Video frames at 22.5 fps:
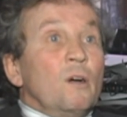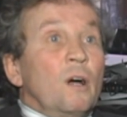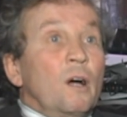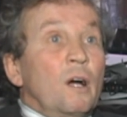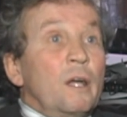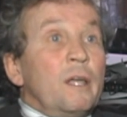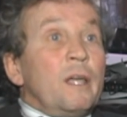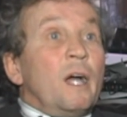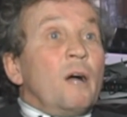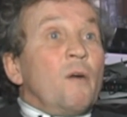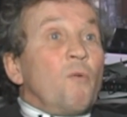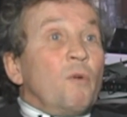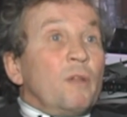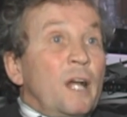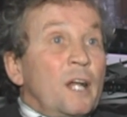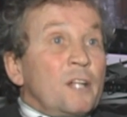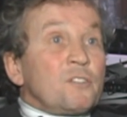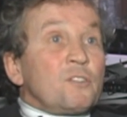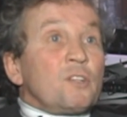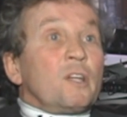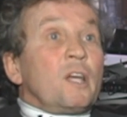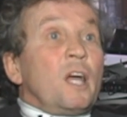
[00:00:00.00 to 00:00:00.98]

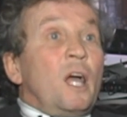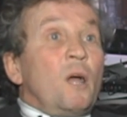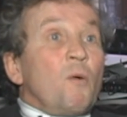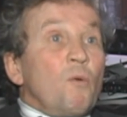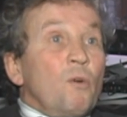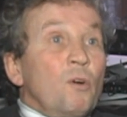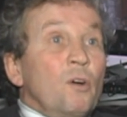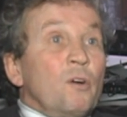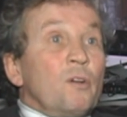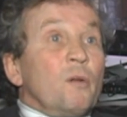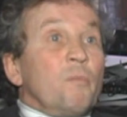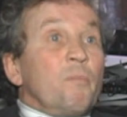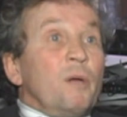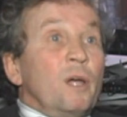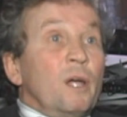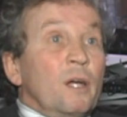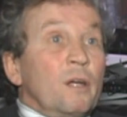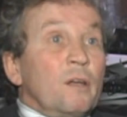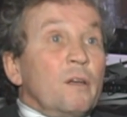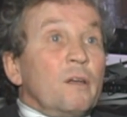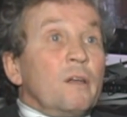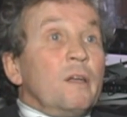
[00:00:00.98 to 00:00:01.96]
That's the guy we're going to
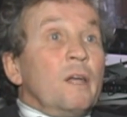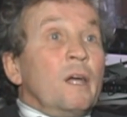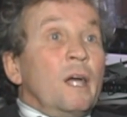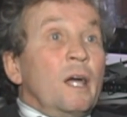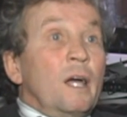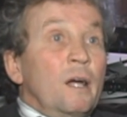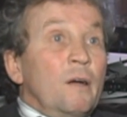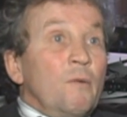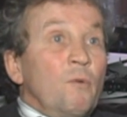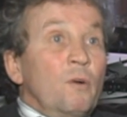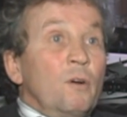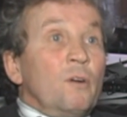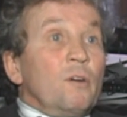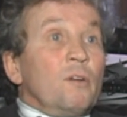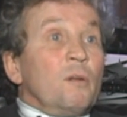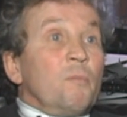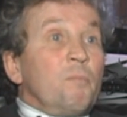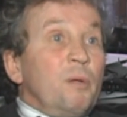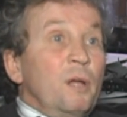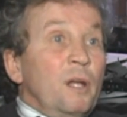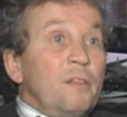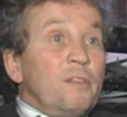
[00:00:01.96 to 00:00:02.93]
pick. Yeah, we're going
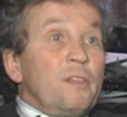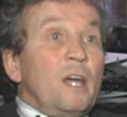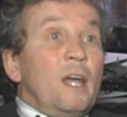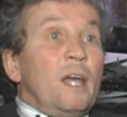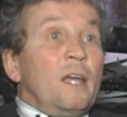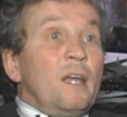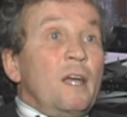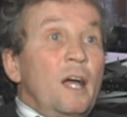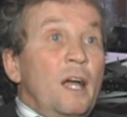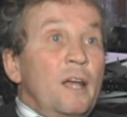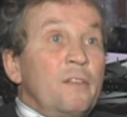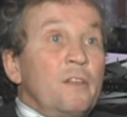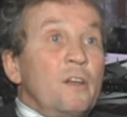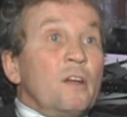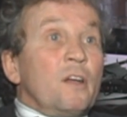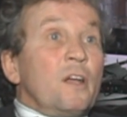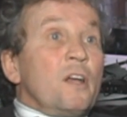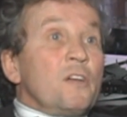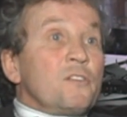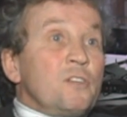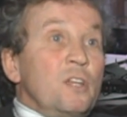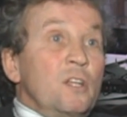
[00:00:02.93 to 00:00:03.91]
to pick that guy there
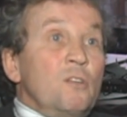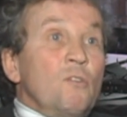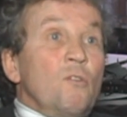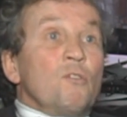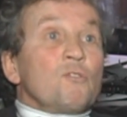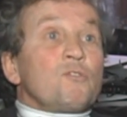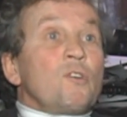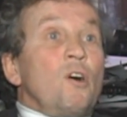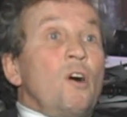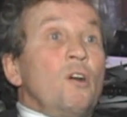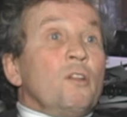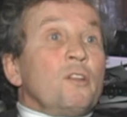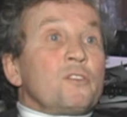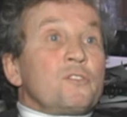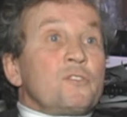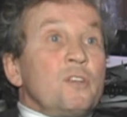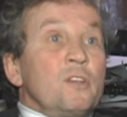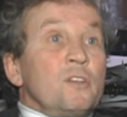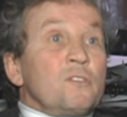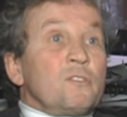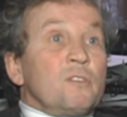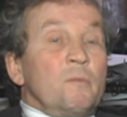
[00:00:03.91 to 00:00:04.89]
because he knows all the
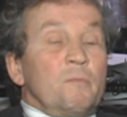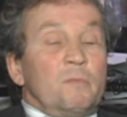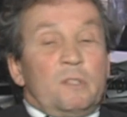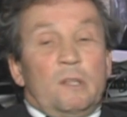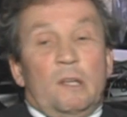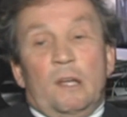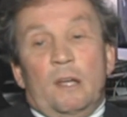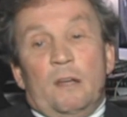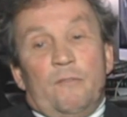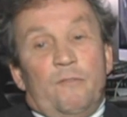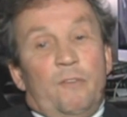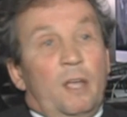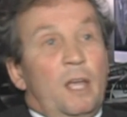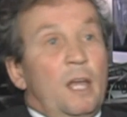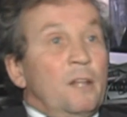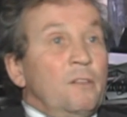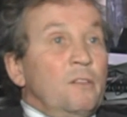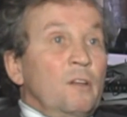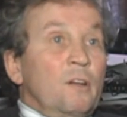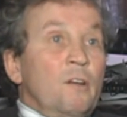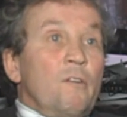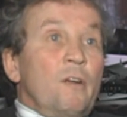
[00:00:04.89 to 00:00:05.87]
systems.
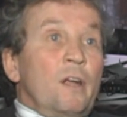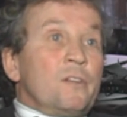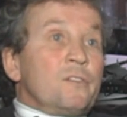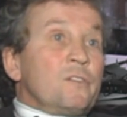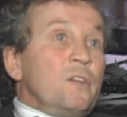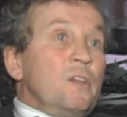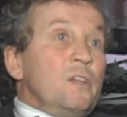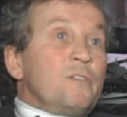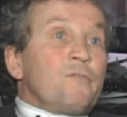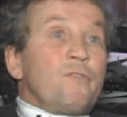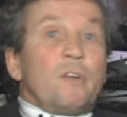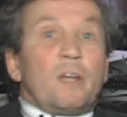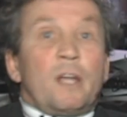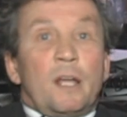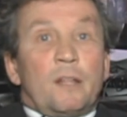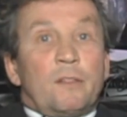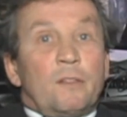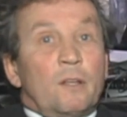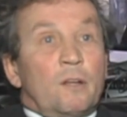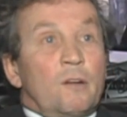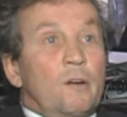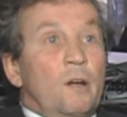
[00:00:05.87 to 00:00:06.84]
Forget the Gretzkys,
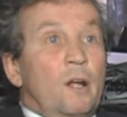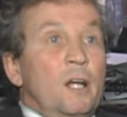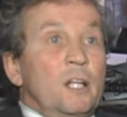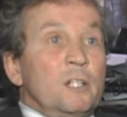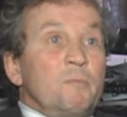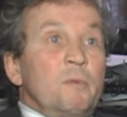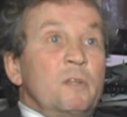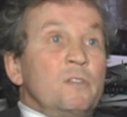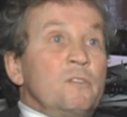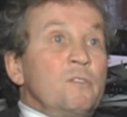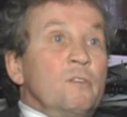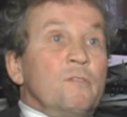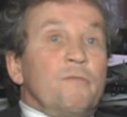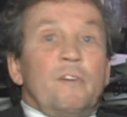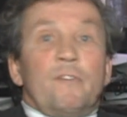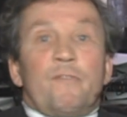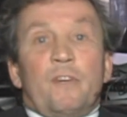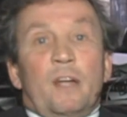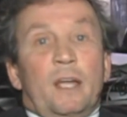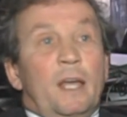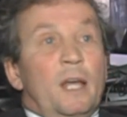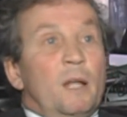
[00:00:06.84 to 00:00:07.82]
forget the
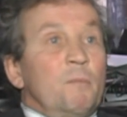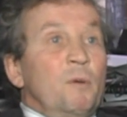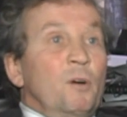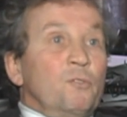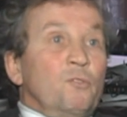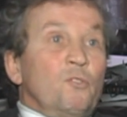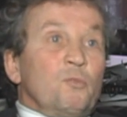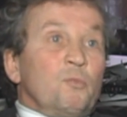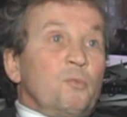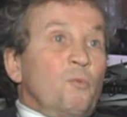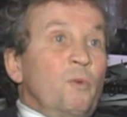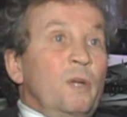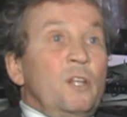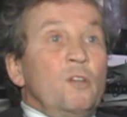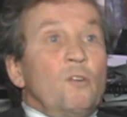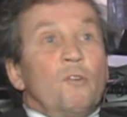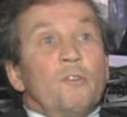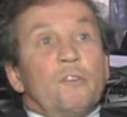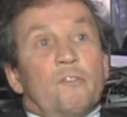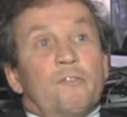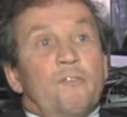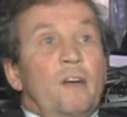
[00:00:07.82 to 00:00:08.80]
Crosbys, forget about those. We
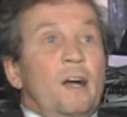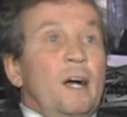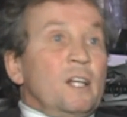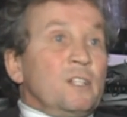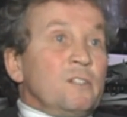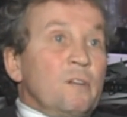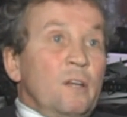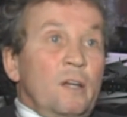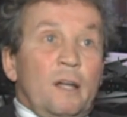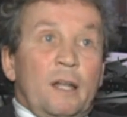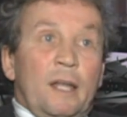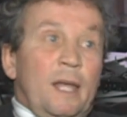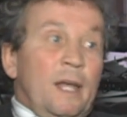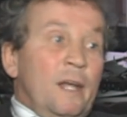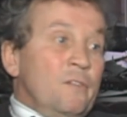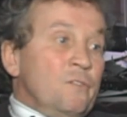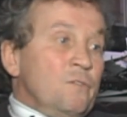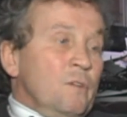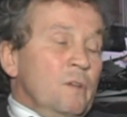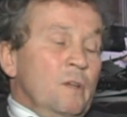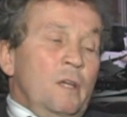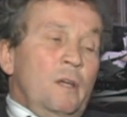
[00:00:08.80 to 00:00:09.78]
know they're fast, they got
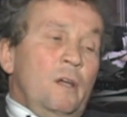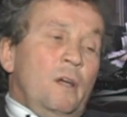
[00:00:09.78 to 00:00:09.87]
hands.